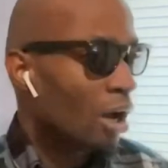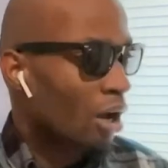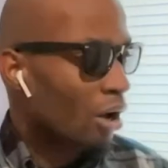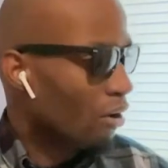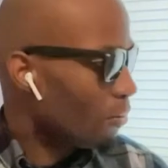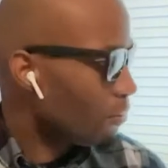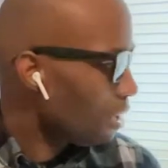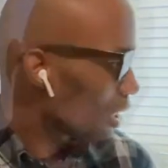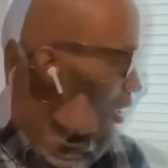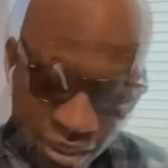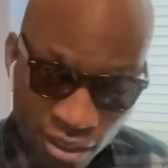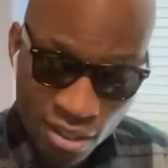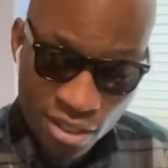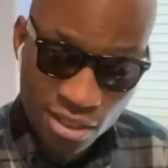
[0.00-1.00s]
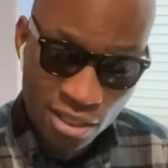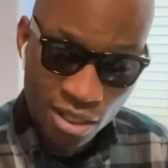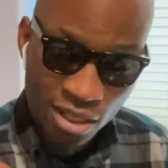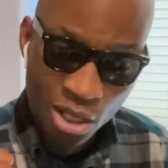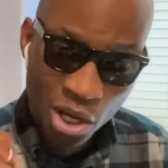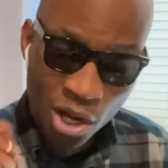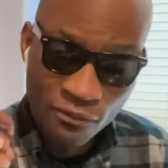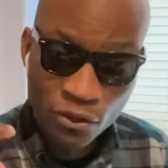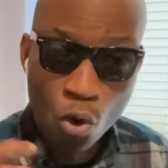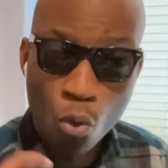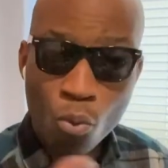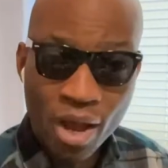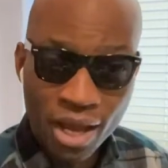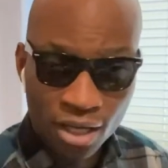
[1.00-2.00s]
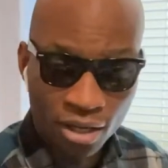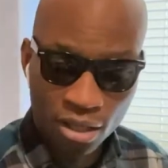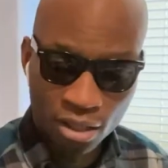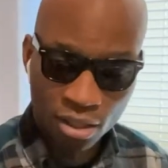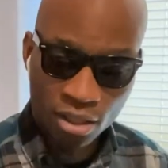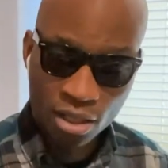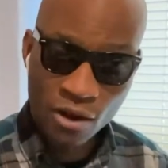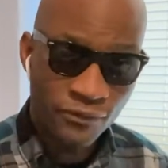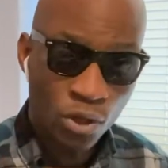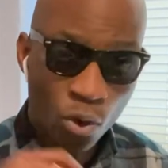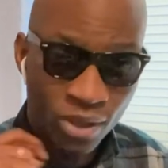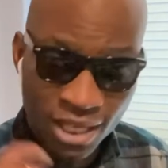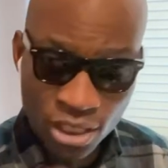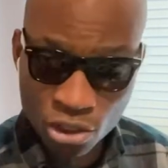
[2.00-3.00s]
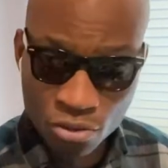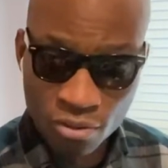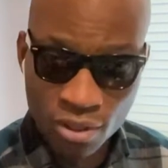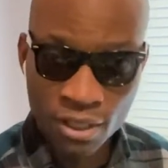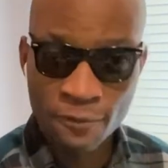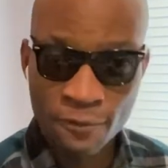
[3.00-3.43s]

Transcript: Oh my goodness, of your record, of your history,